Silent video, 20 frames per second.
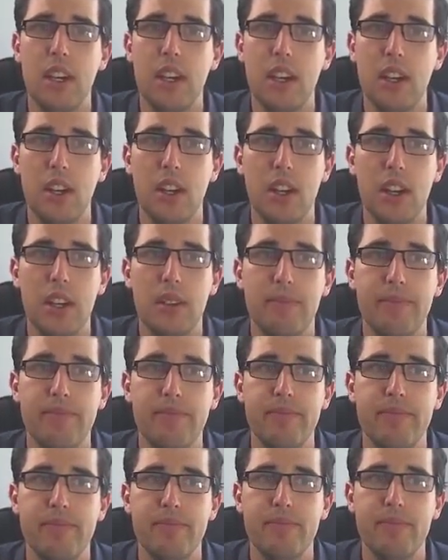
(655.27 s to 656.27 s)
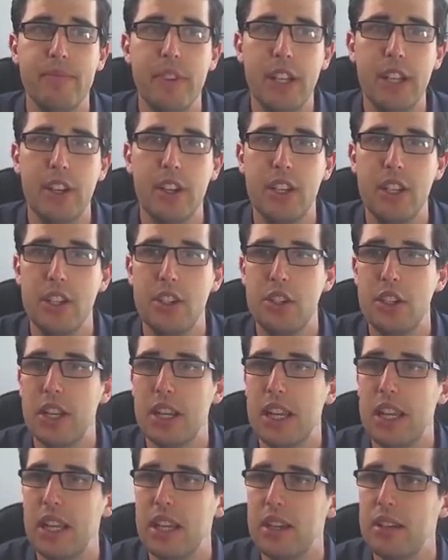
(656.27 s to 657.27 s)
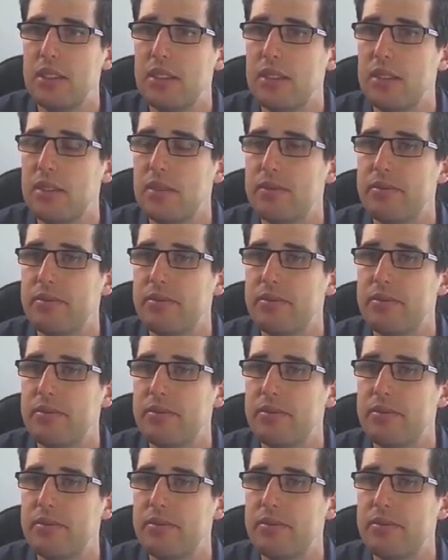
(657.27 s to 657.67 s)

Alright, we go to your checkout.